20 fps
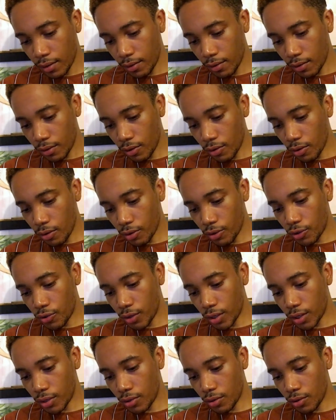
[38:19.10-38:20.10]
Your
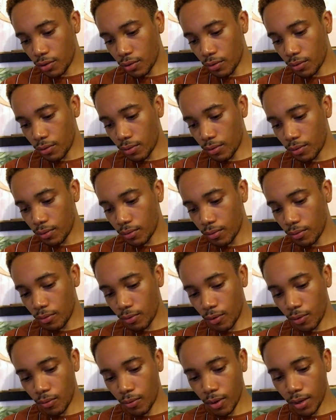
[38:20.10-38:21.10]
tree too
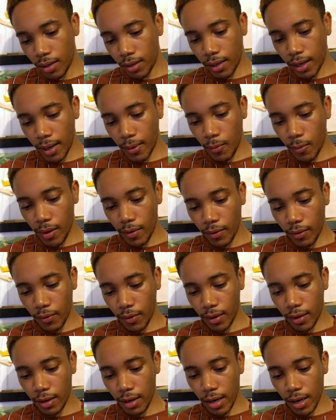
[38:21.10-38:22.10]
will one day wither
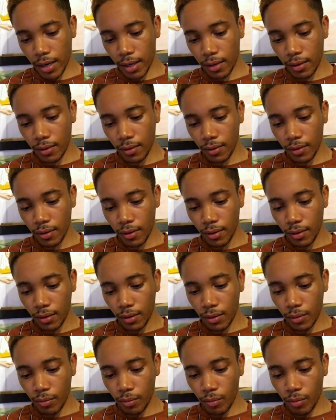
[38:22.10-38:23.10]
and die,
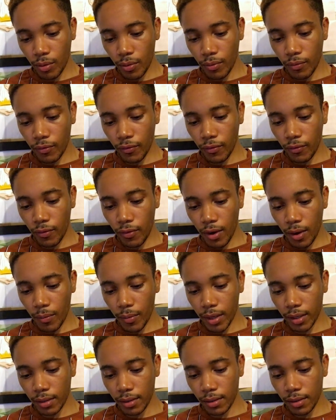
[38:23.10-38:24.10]
but from
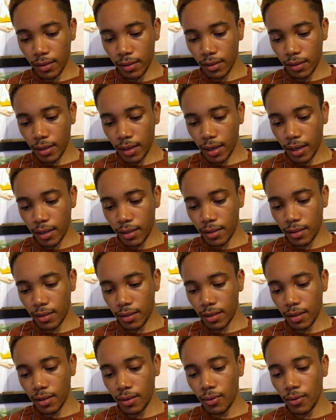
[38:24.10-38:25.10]
it a
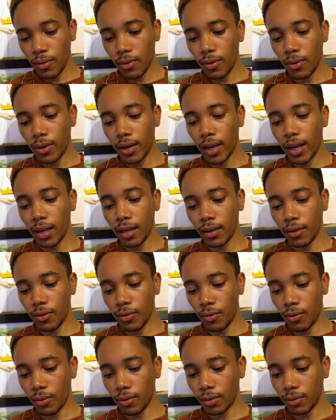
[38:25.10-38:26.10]
single
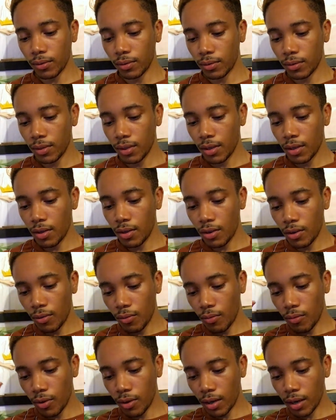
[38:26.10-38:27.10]
acorn
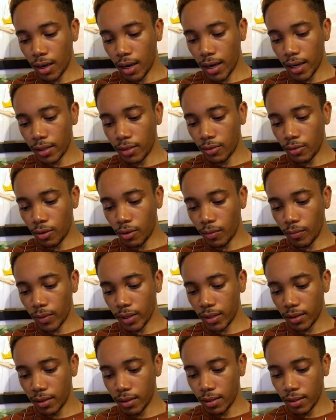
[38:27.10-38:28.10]
will lie
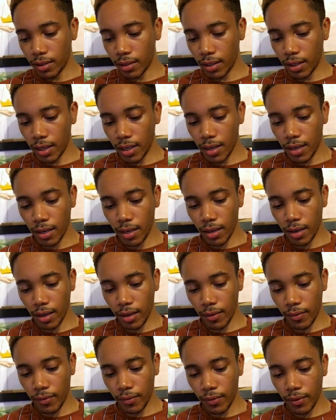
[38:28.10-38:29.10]
dormant in the
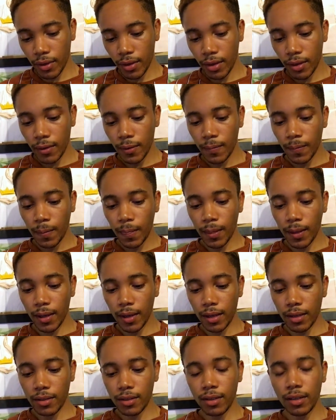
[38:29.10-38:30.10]
earth
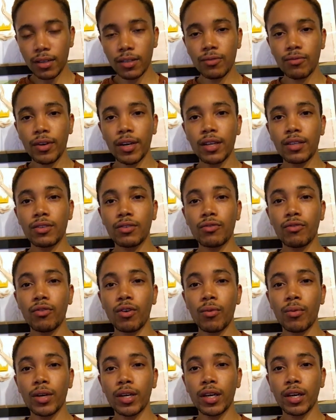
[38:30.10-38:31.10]
until it's ready to
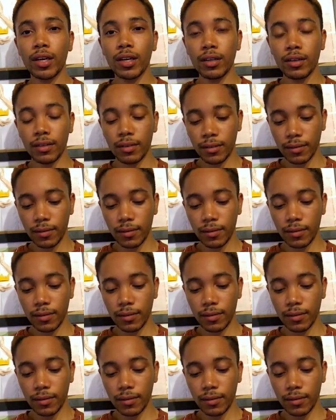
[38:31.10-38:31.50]
grow again.